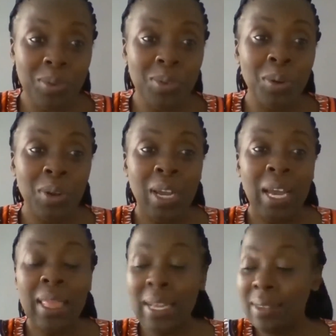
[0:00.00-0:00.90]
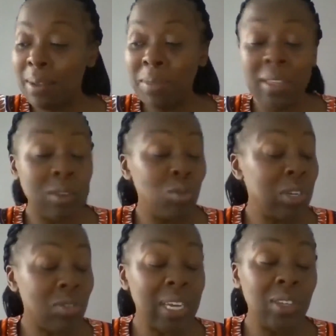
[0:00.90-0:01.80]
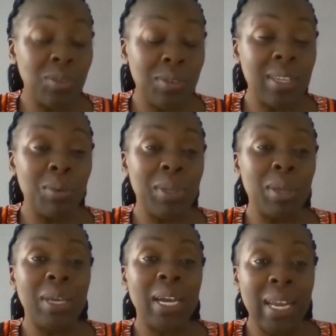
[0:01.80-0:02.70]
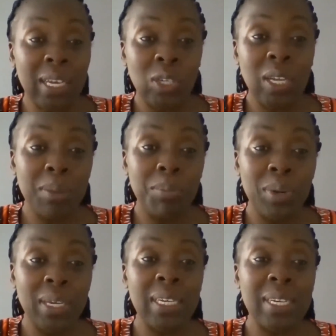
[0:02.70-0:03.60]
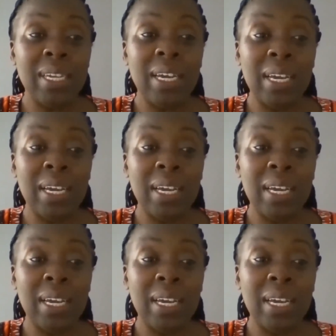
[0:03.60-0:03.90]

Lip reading: So that's something that we're trying to see whether we can actually bring it